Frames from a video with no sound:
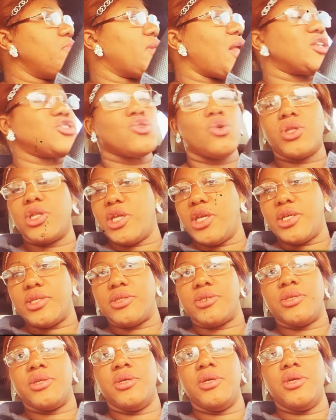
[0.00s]
That's all it
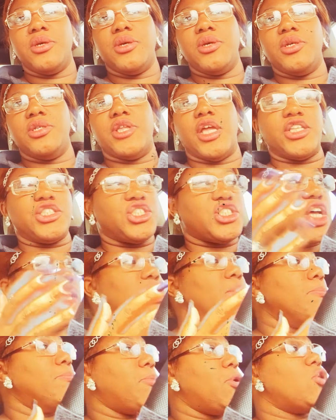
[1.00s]
is. They
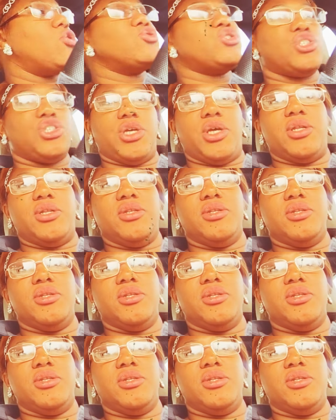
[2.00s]
selling bullshit.